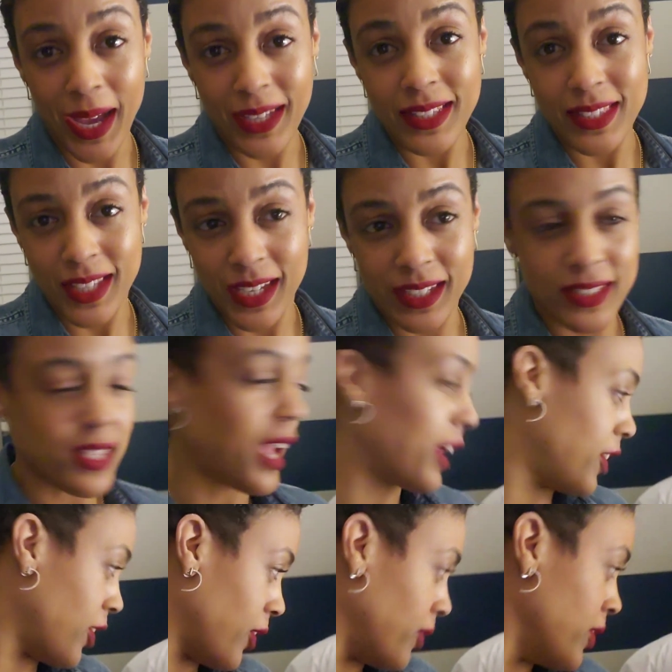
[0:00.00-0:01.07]
my sons. I
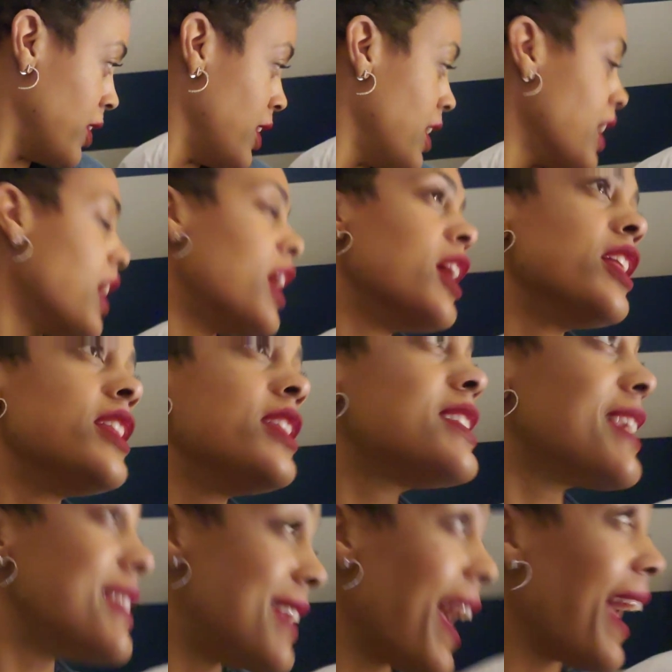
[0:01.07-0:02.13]
know.
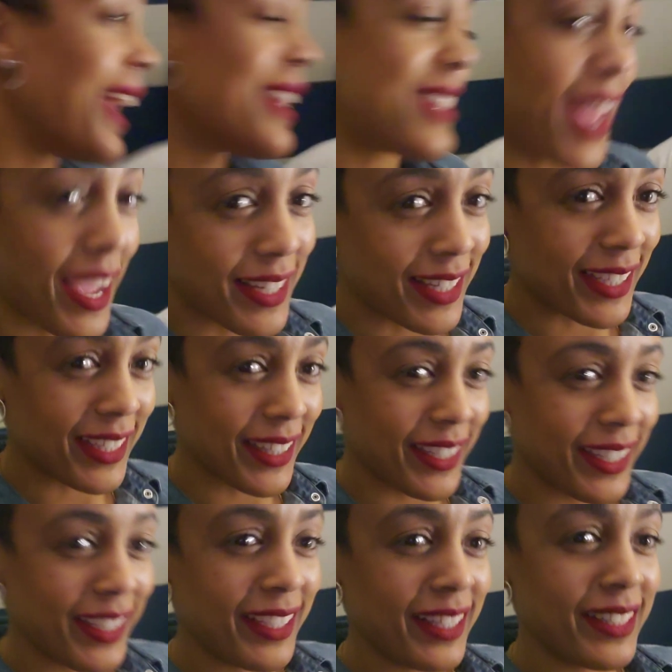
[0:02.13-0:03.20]
Today,
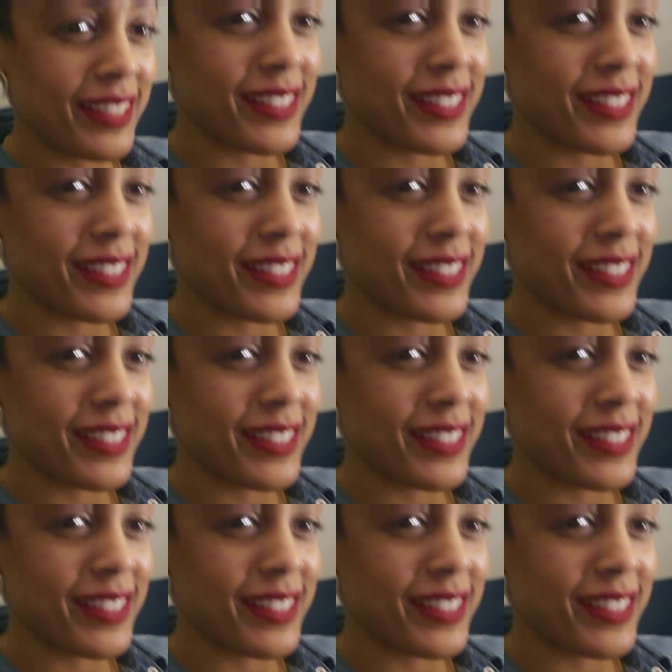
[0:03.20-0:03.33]
technically,